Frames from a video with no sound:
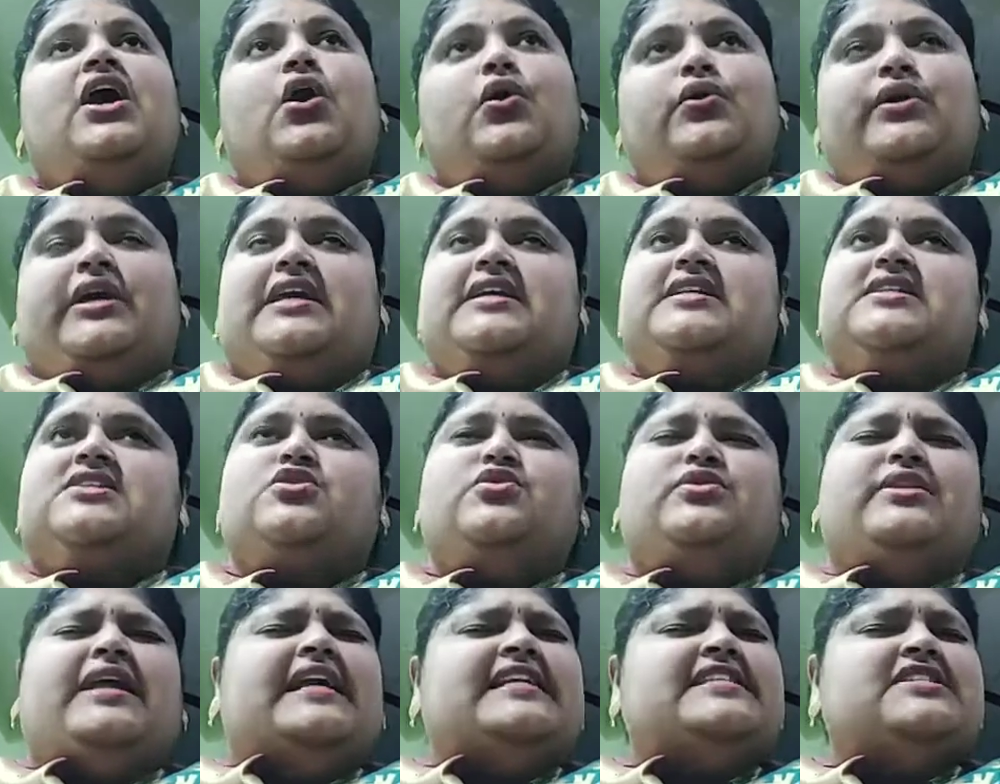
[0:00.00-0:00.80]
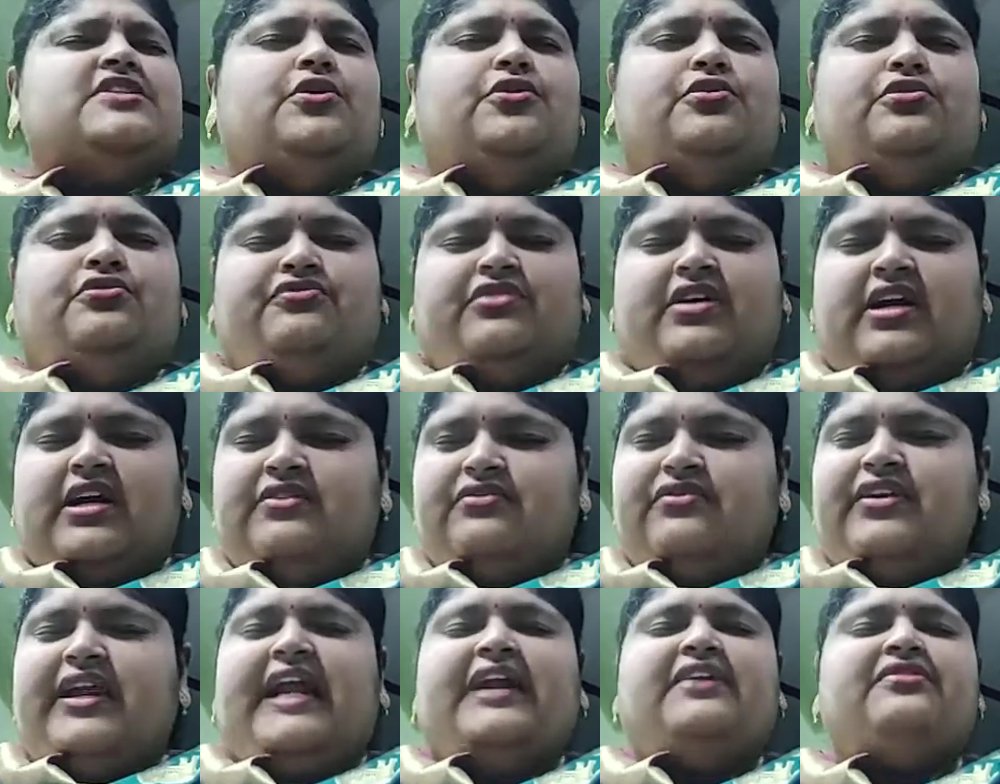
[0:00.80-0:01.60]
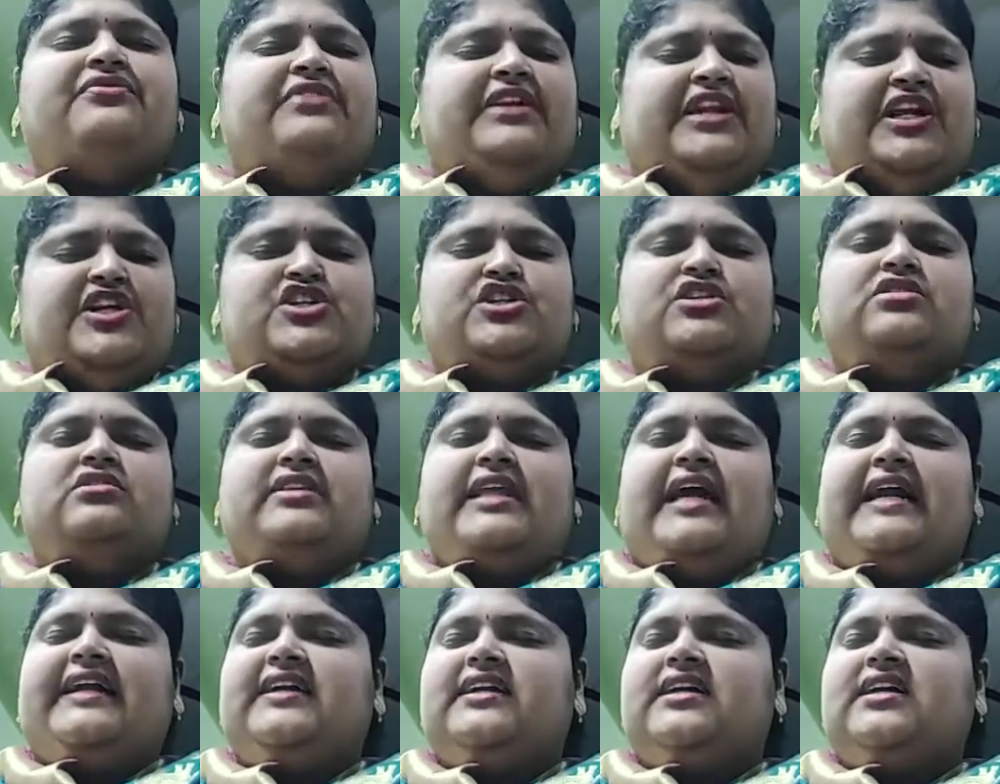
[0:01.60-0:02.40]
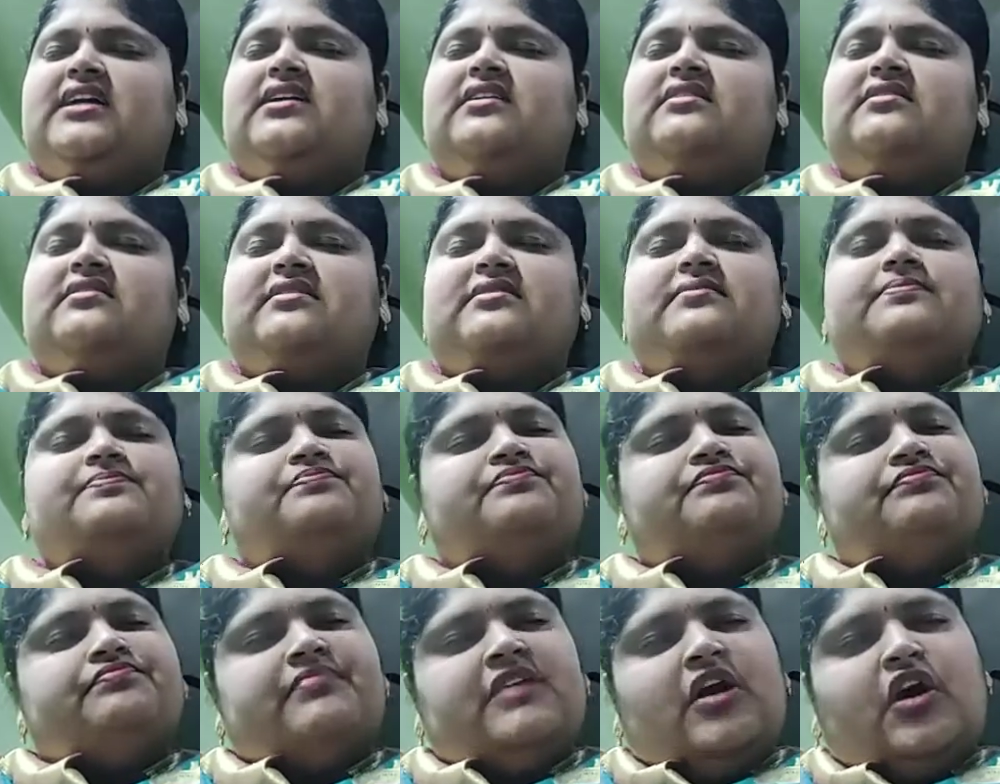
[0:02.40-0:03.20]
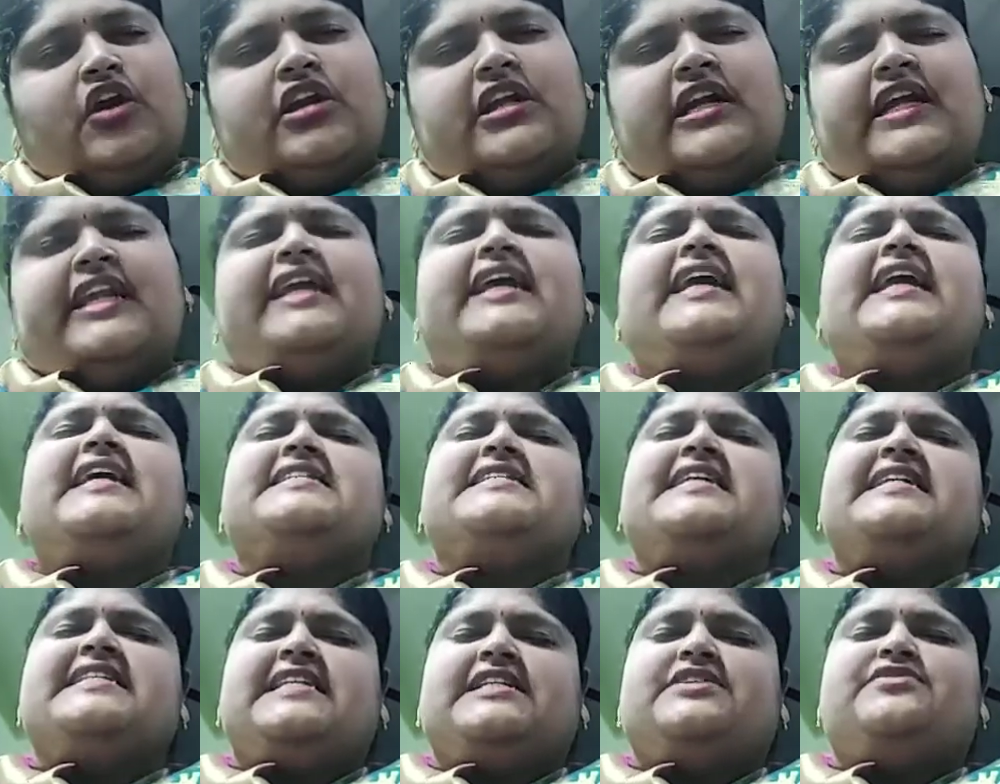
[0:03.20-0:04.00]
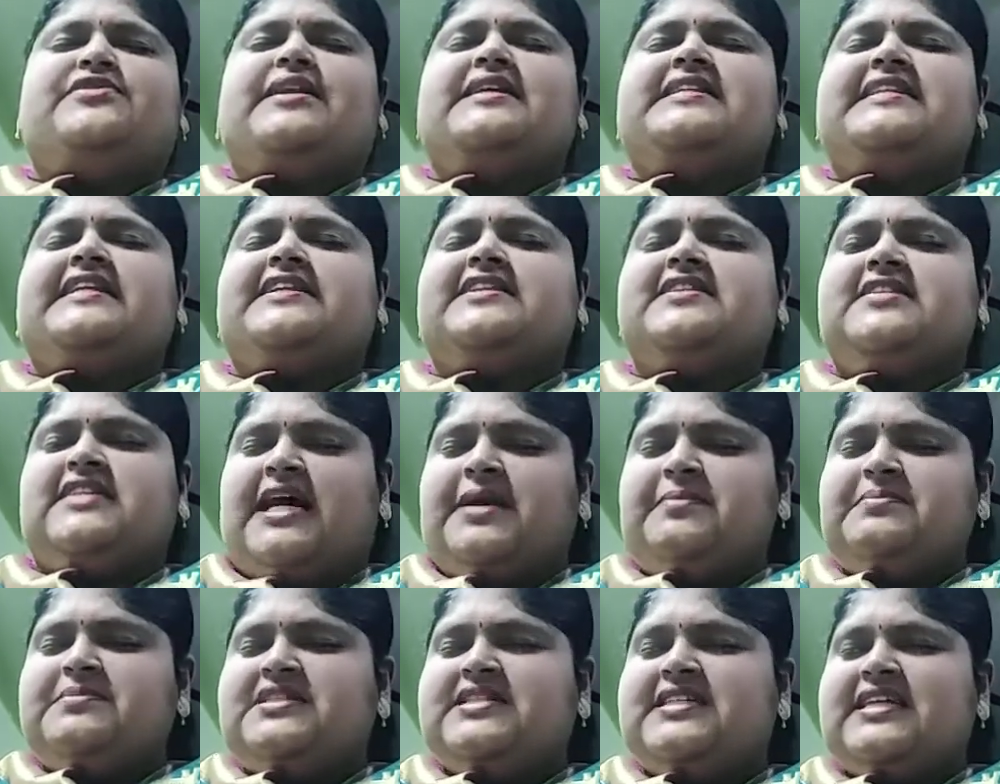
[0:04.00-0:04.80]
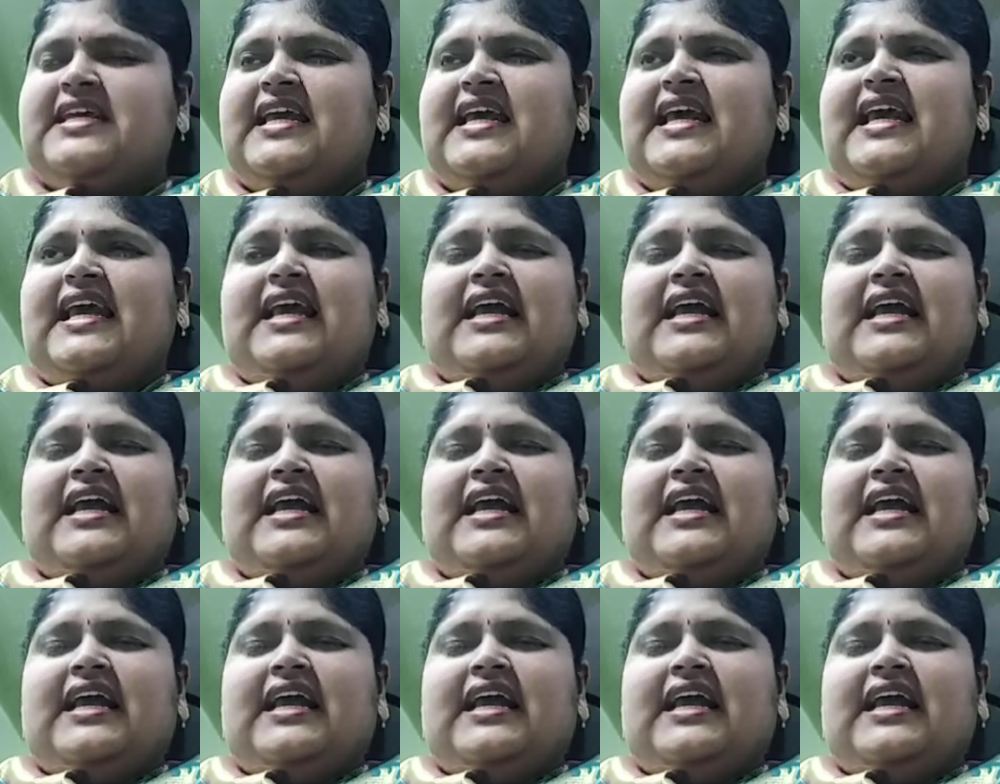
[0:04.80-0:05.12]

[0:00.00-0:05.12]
Okay, so that's over. We had finished that organic acids as well as enzymes.